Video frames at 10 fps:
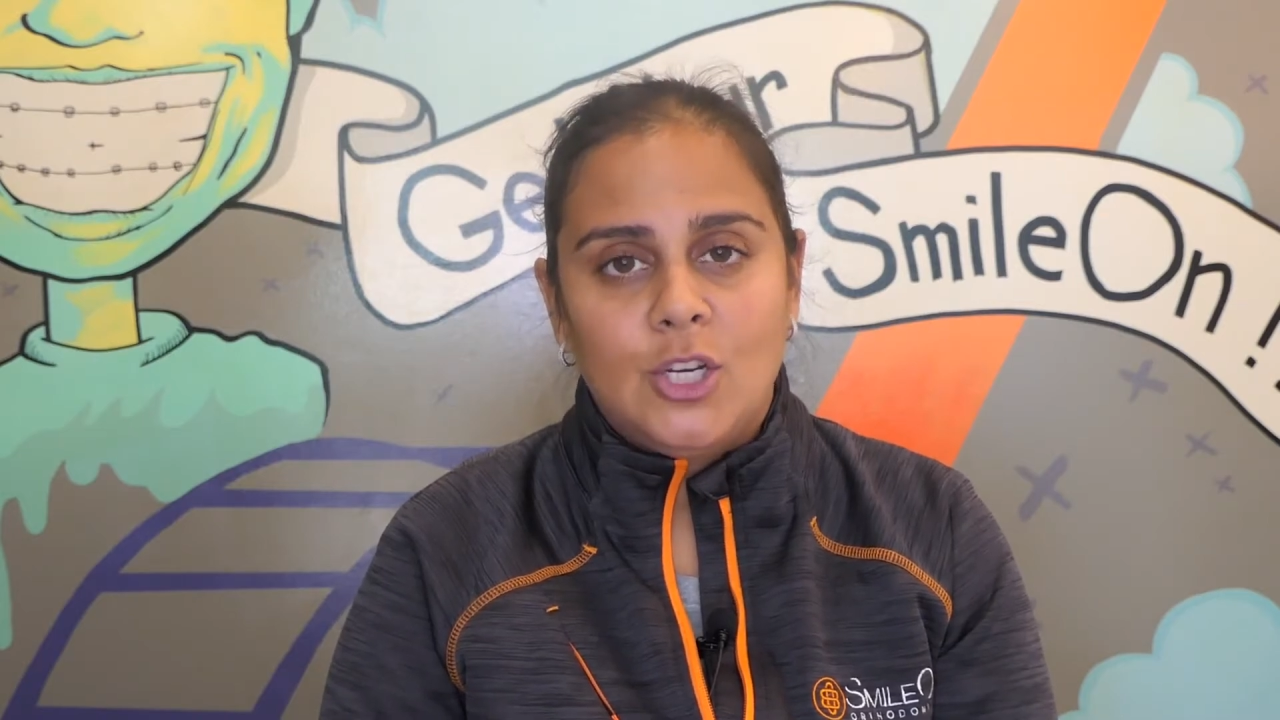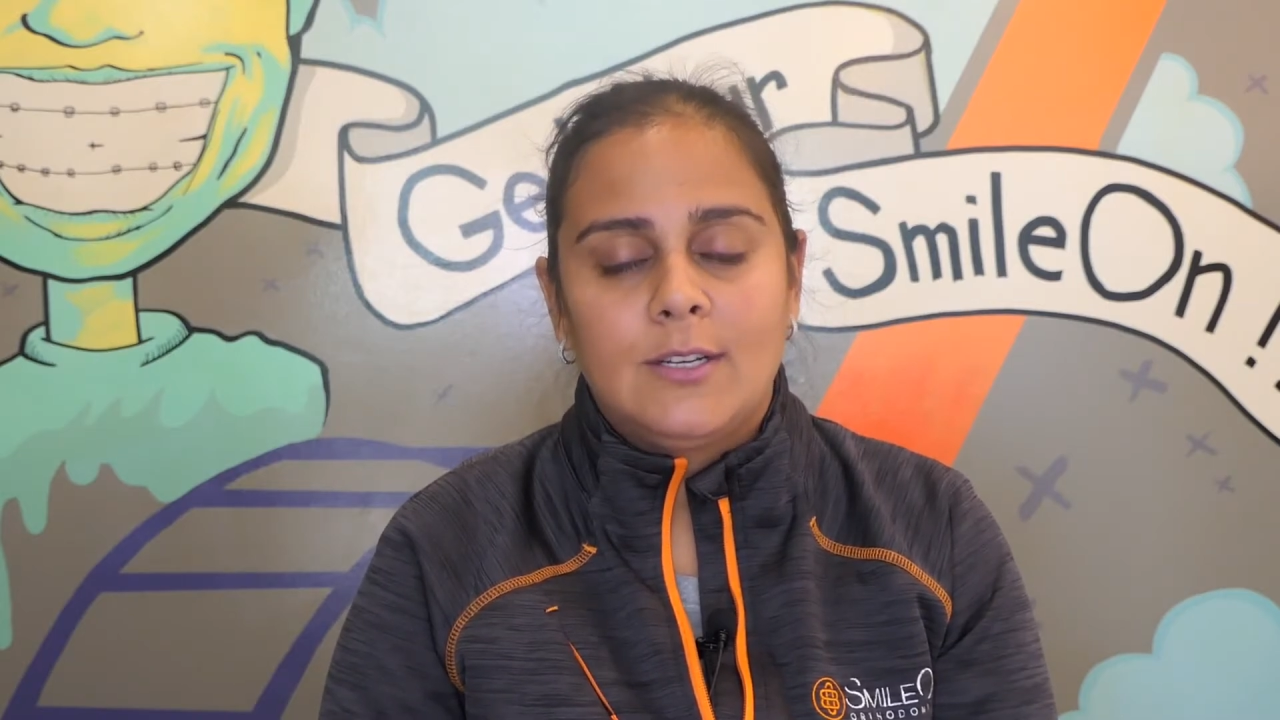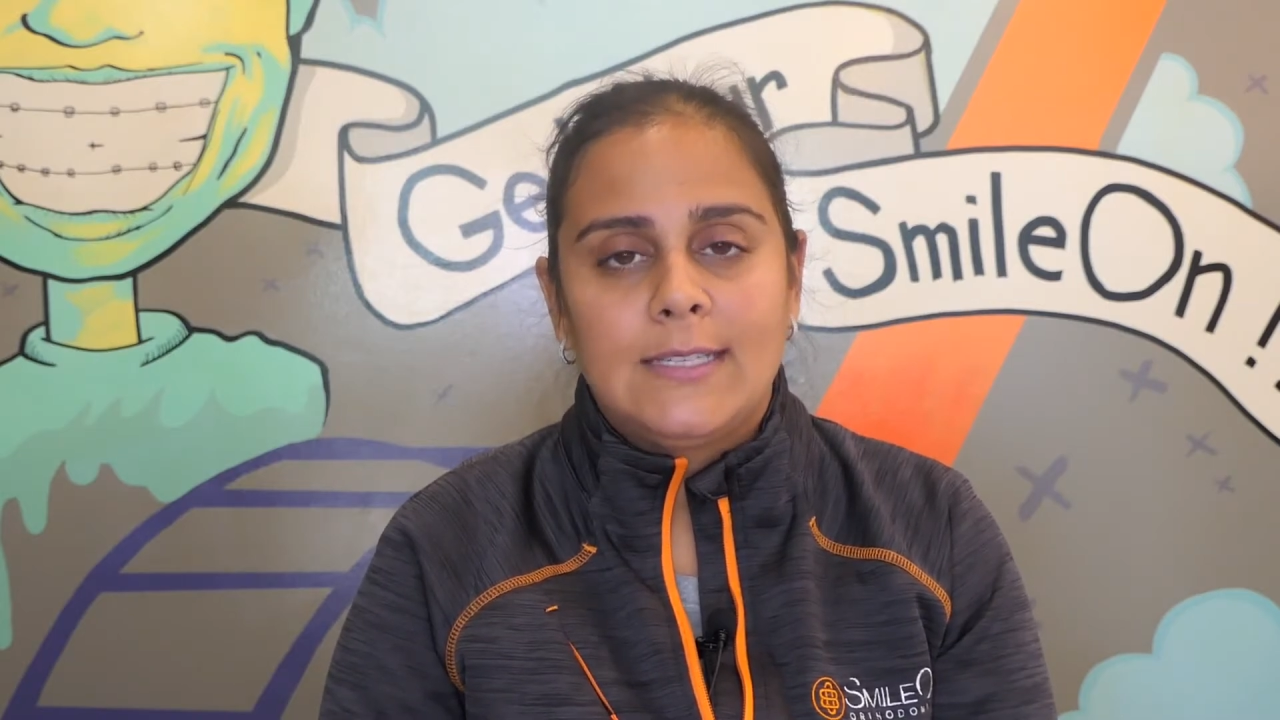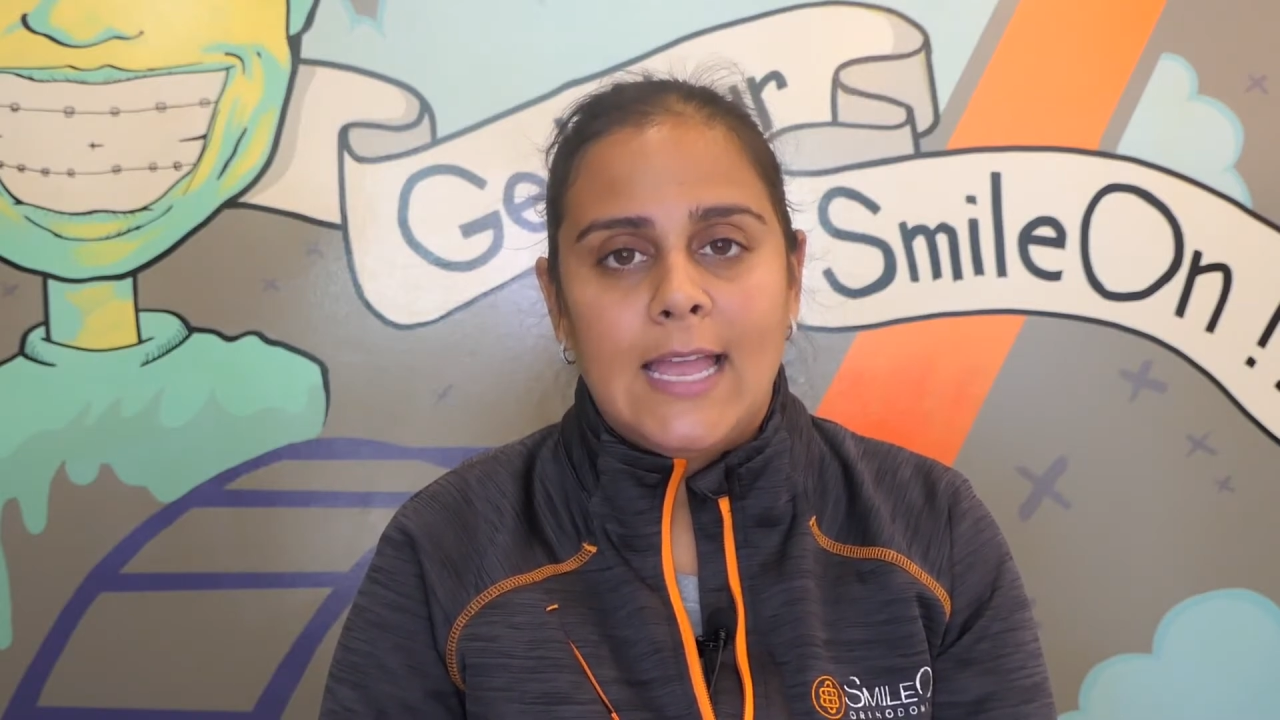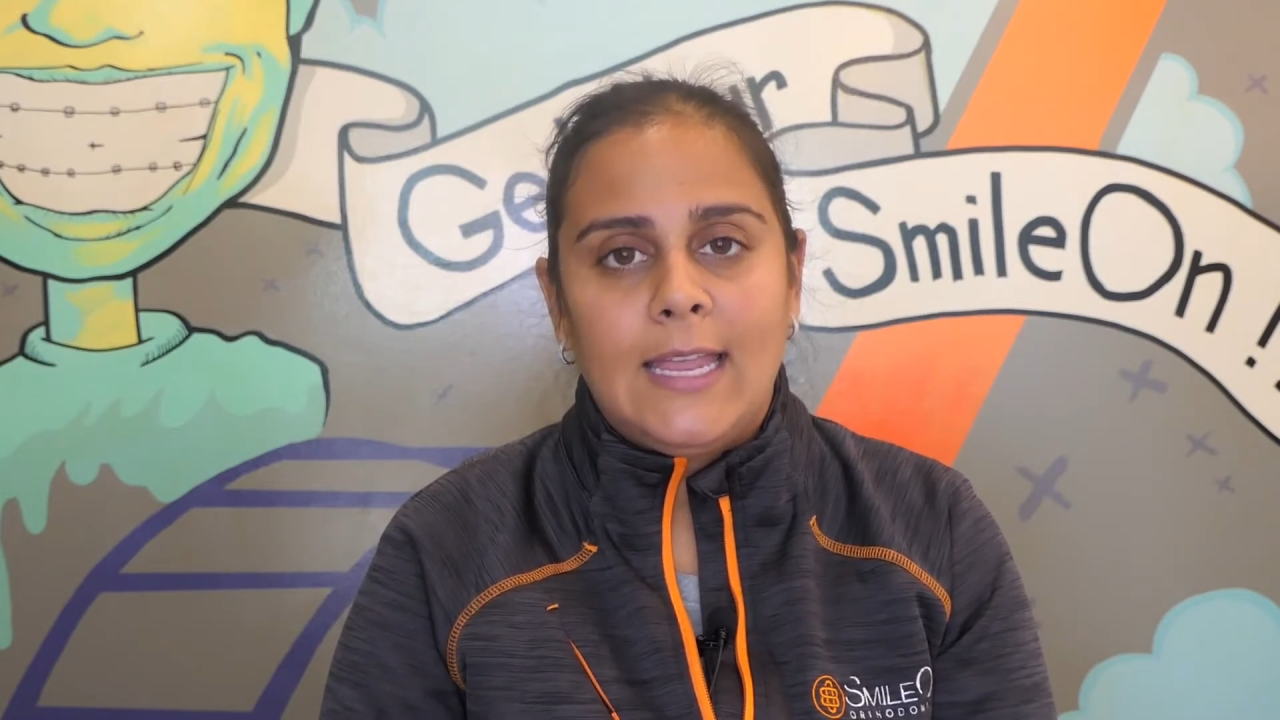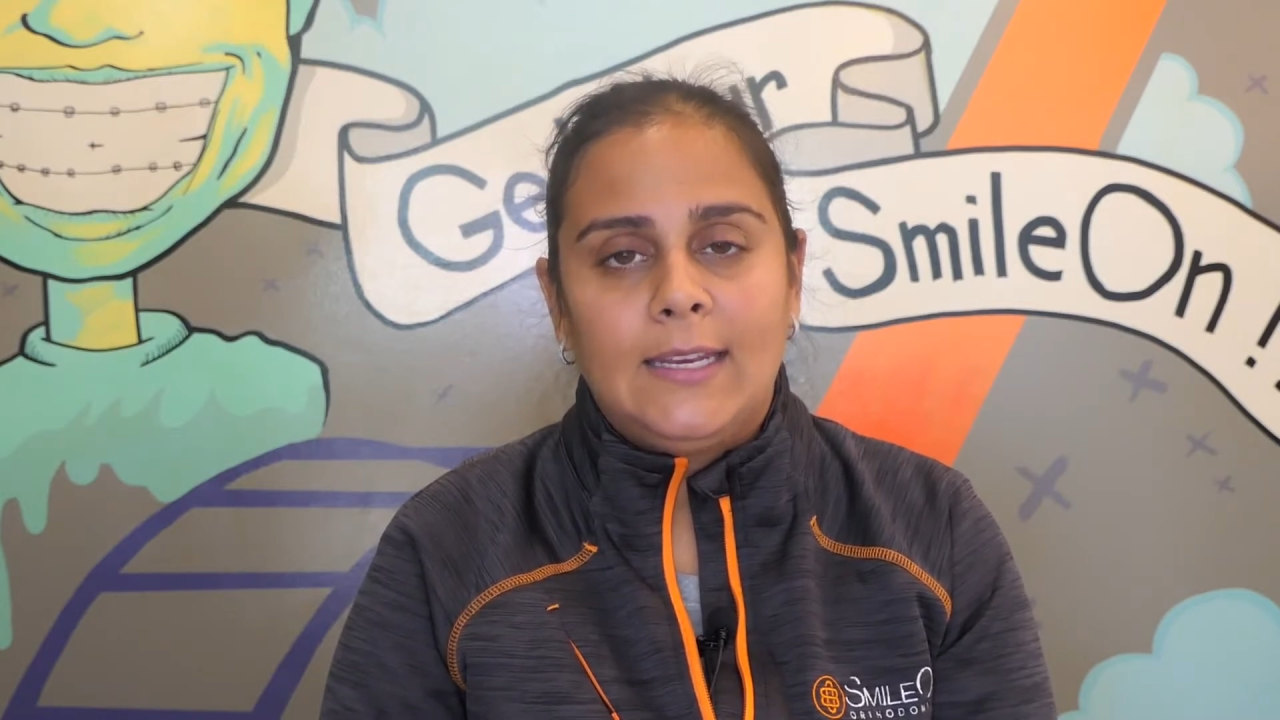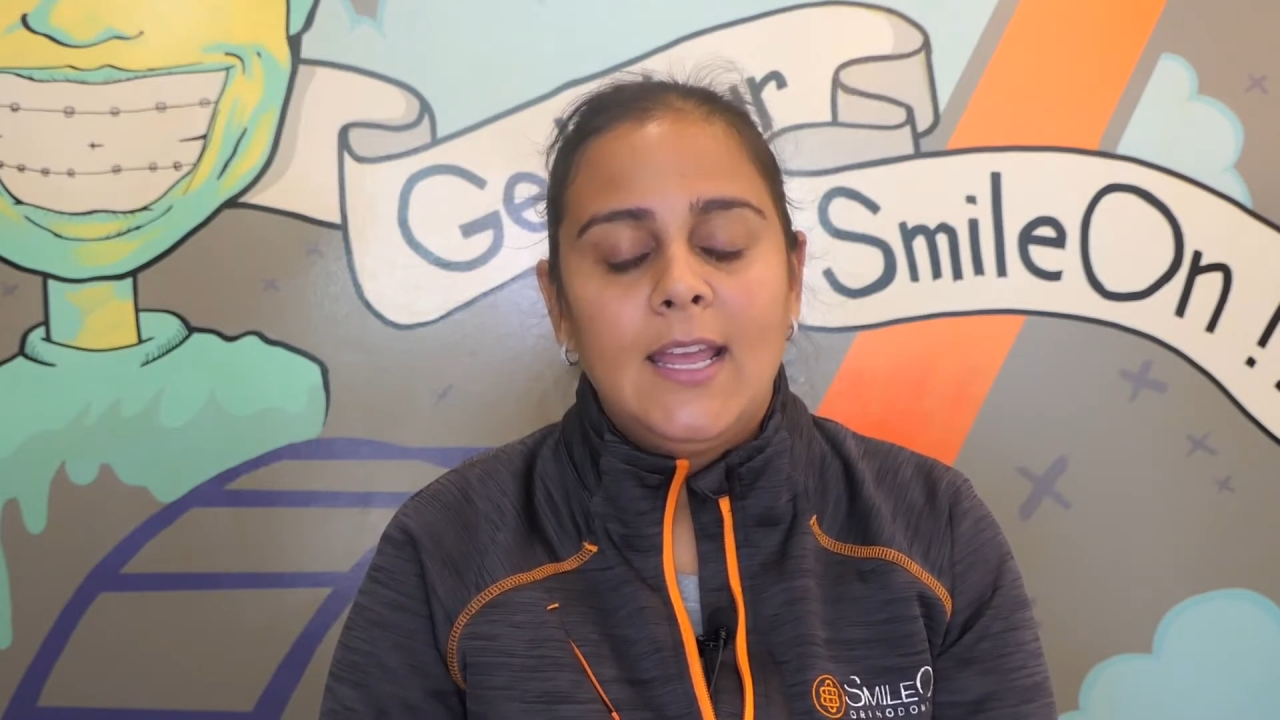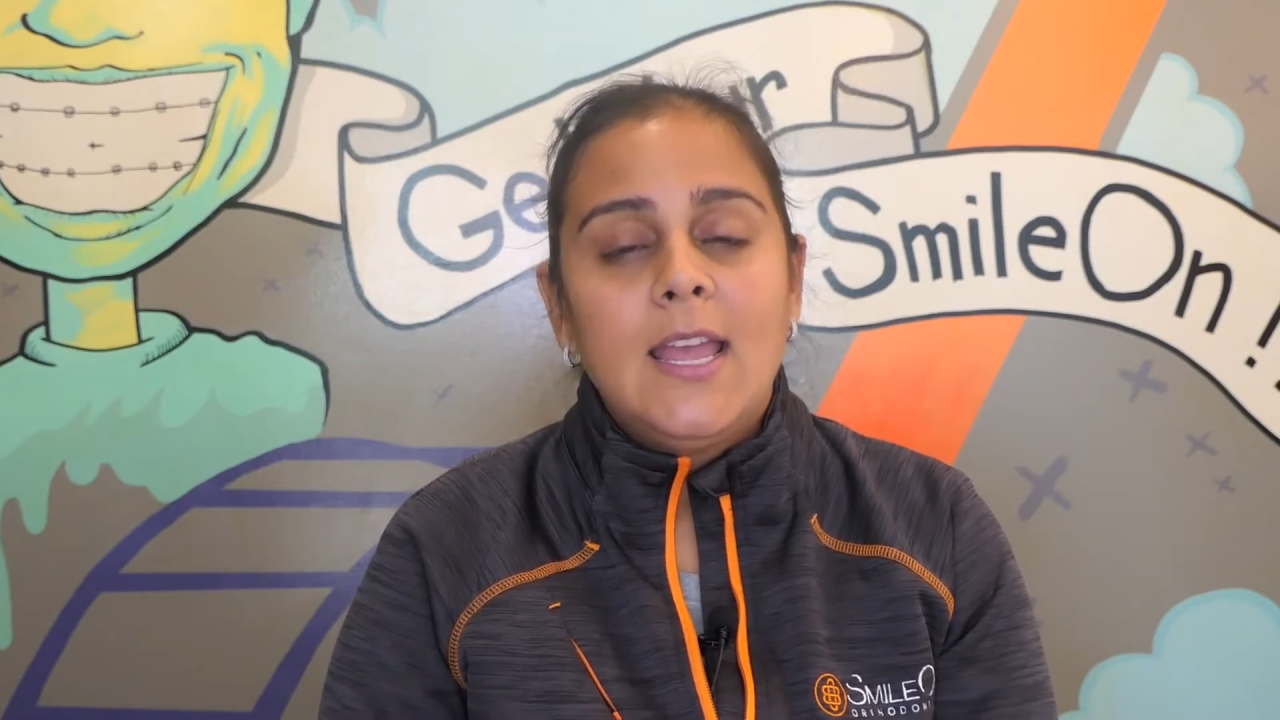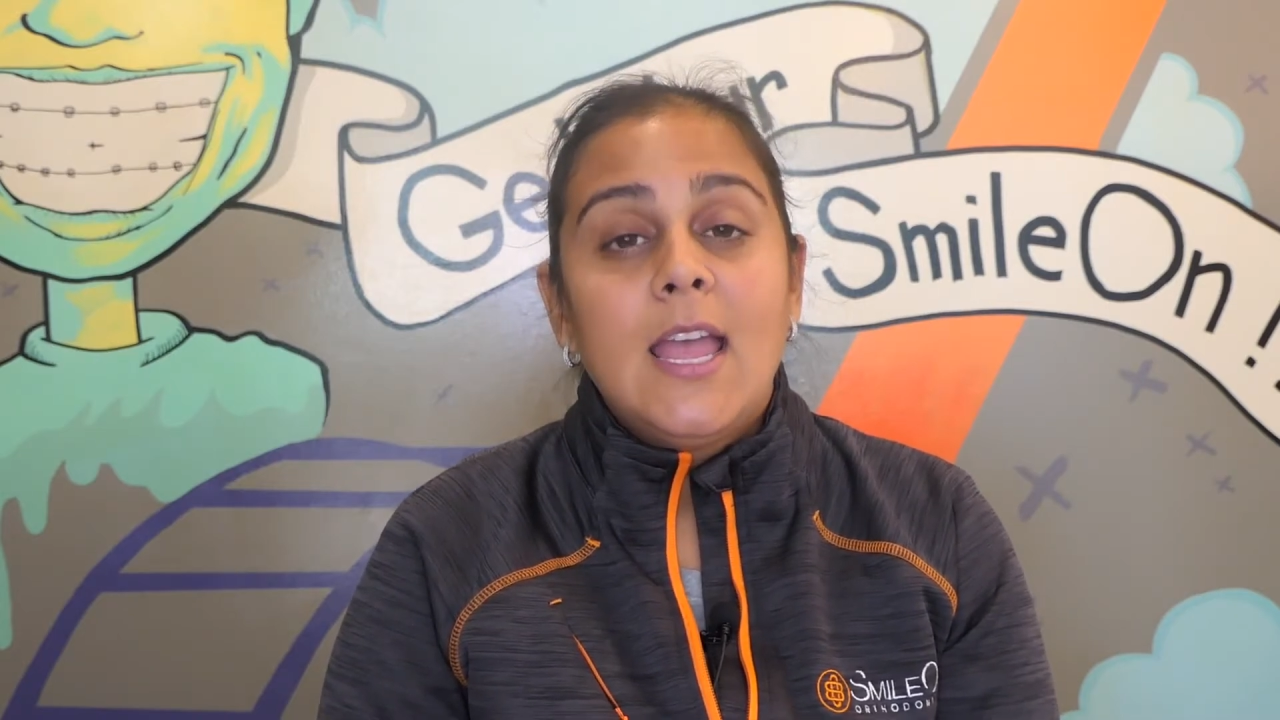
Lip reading: chairside,